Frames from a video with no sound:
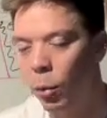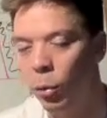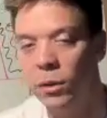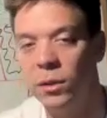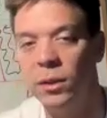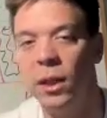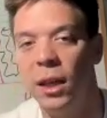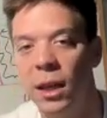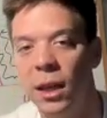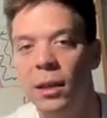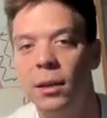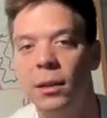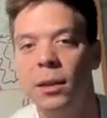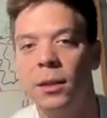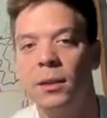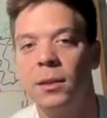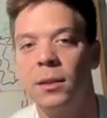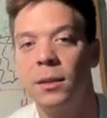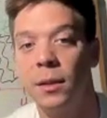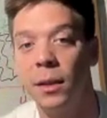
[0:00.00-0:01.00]
was
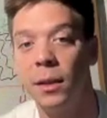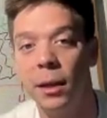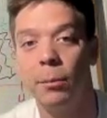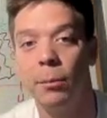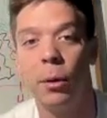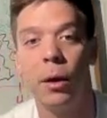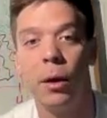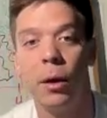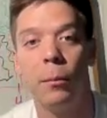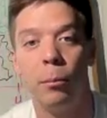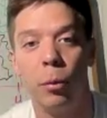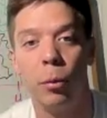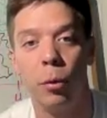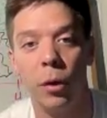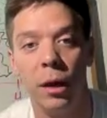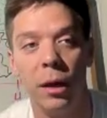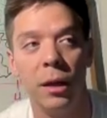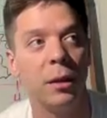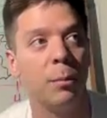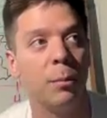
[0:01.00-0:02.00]
eat, sleep,
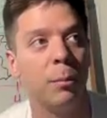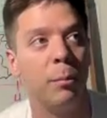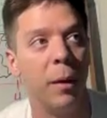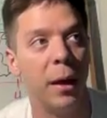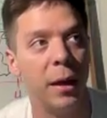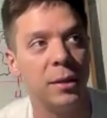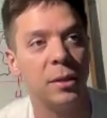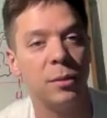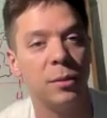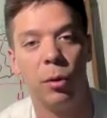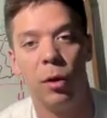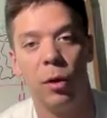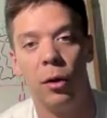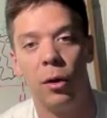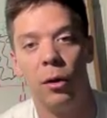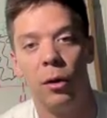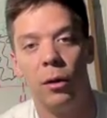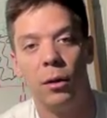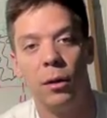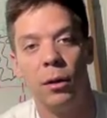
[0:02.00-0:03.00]
breathe
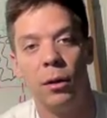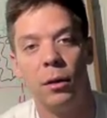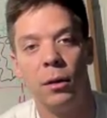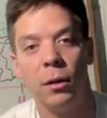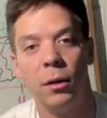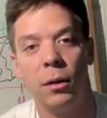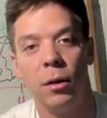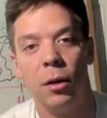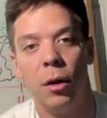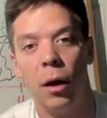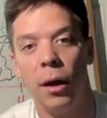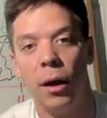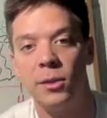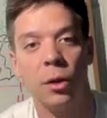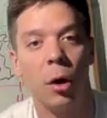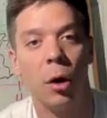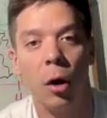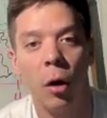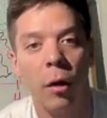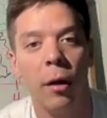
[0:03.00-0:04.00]
baseball.
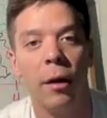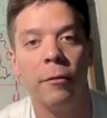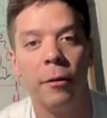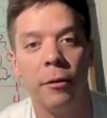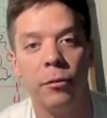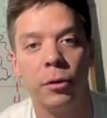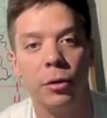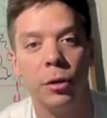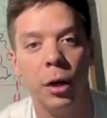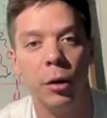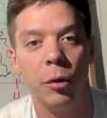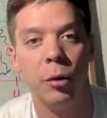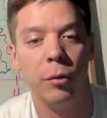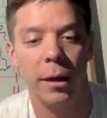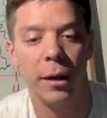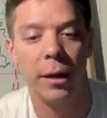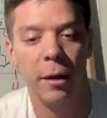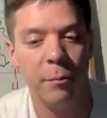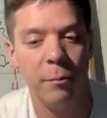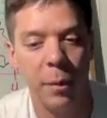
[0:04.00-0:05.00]
That's all I've ever known.
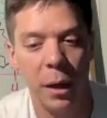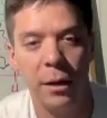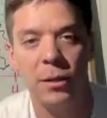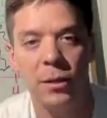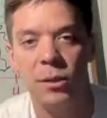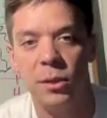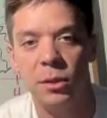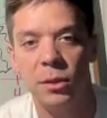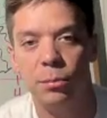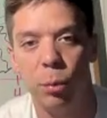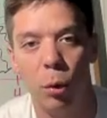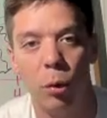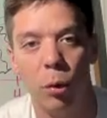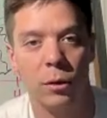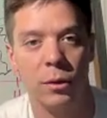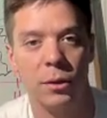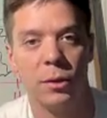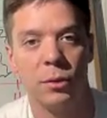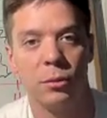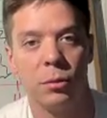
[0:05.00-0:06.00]
Like I've been in
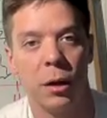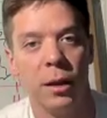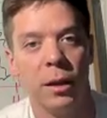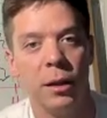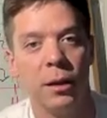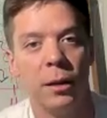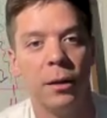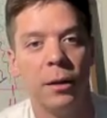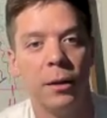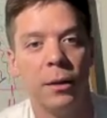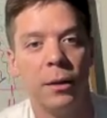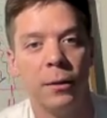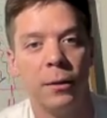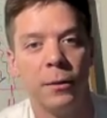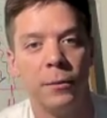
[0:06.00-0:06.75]
sports, right?